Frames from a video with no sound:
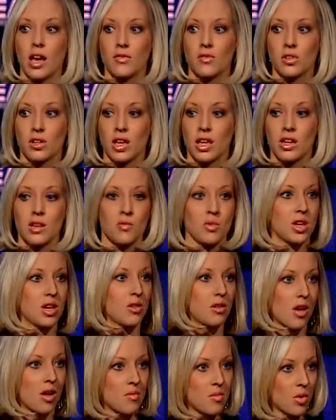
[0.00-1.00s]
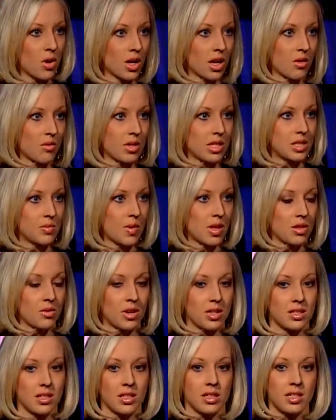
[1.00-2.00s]
after getting them cute all morning, we'd spend the
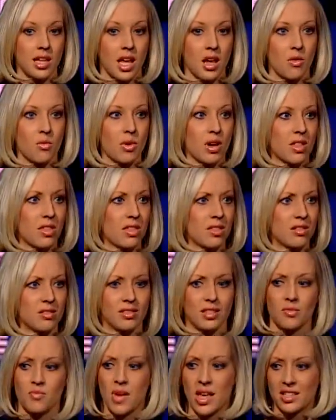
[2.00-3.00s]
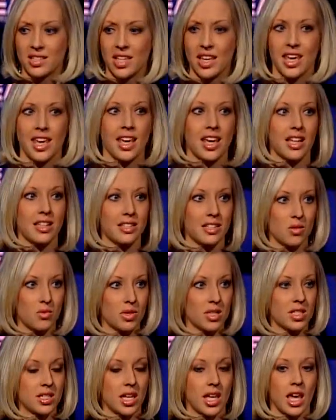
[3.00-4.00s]
rest of the day with messy kids that
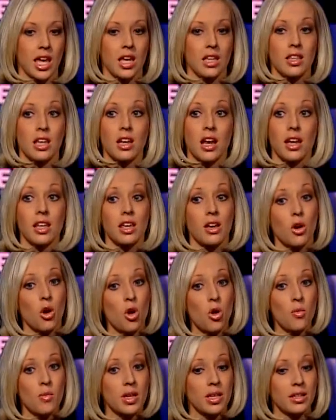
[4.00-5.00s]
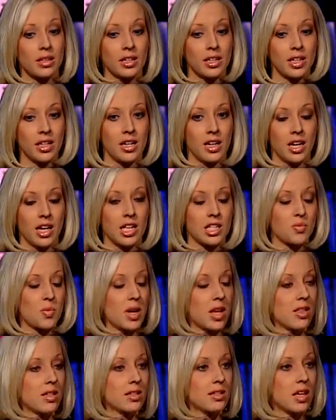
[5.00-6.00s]
were sticky. And then I'd get home and it's
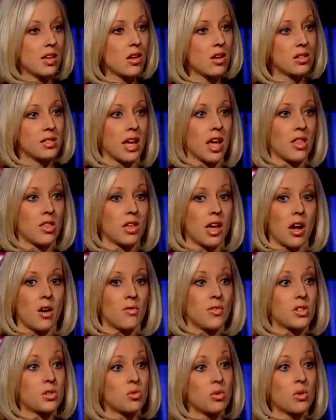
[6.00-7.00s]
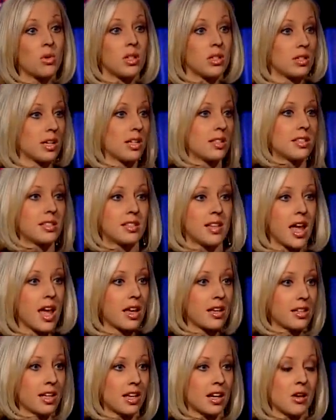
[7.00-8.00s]
been in the sun all day, the outfit's ruined, it's
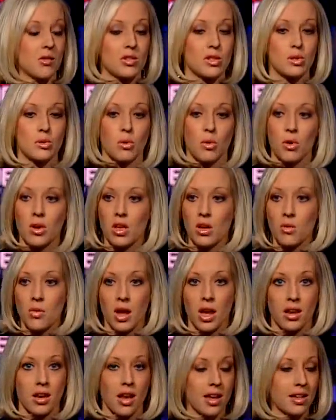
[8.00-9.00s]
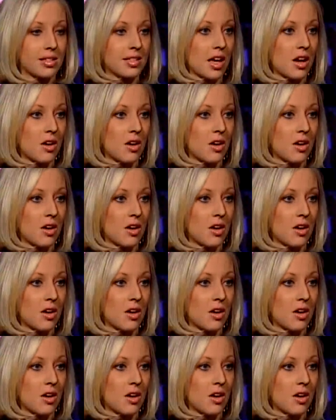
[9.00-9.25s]
stained. And I was throwing away nice